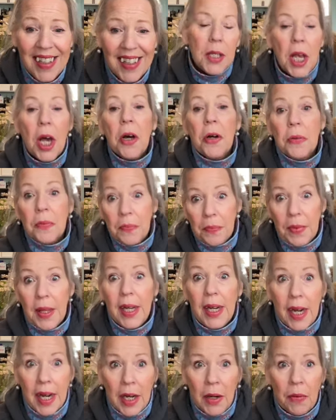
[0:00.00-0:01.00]
So, at
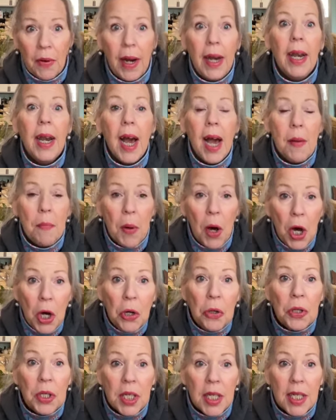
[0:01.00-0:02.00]
any rate, I
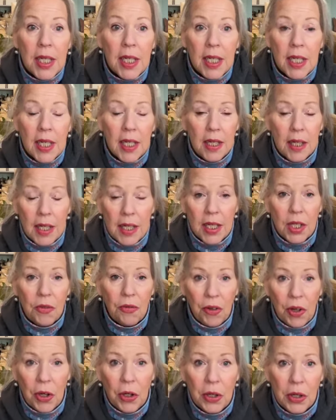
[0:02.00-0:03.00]
posted these
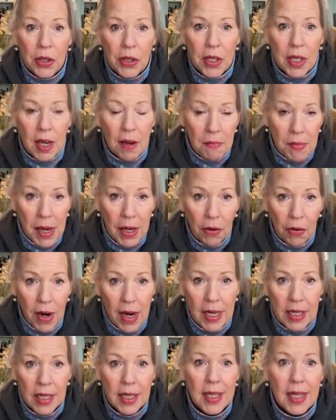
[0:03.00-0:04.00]
photos of my
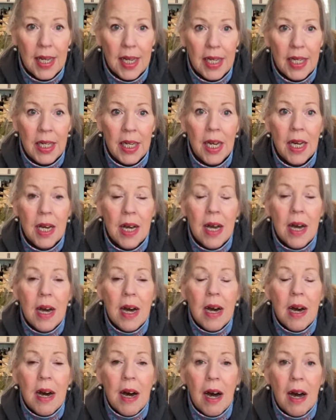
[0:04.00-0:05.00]
grandson
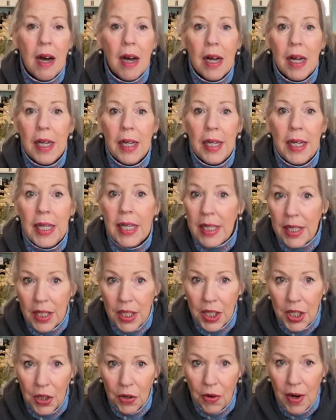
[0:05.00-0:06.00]
on
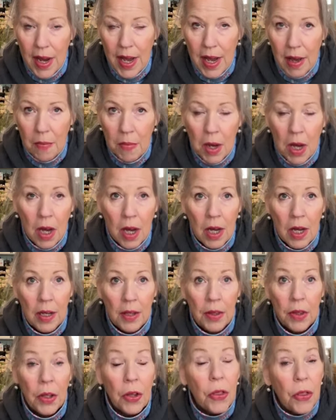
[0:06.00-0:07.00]
Instagram
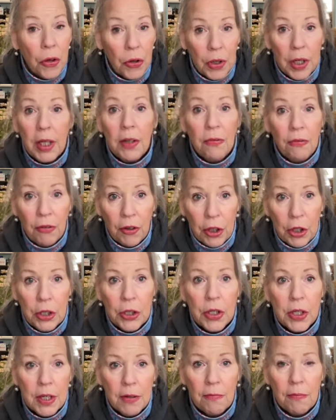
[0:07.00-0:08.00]
on the
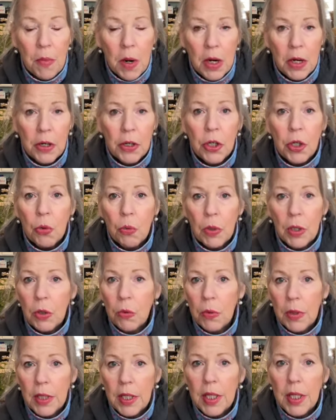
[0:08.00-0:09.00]
31st of March, which
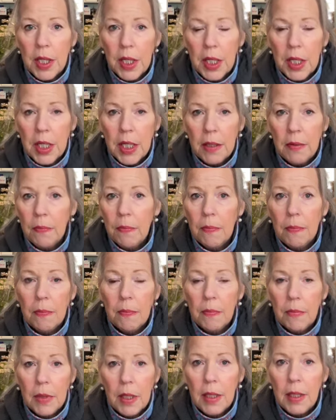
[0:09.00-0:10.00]
was the
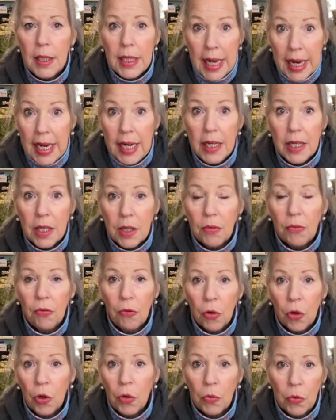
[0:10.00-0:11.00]
date
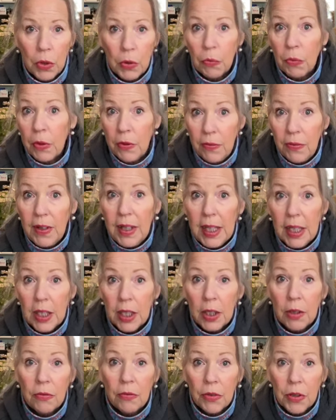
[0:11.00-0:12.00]
for the
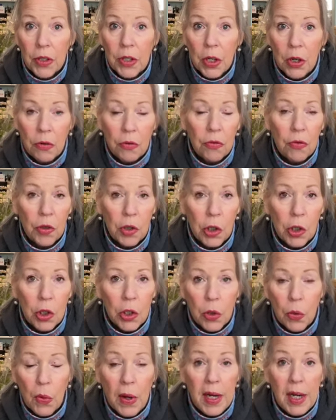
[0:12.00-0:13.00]
reveal for So Frugal
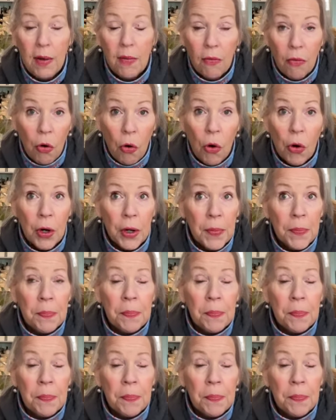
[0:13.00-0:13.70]
24.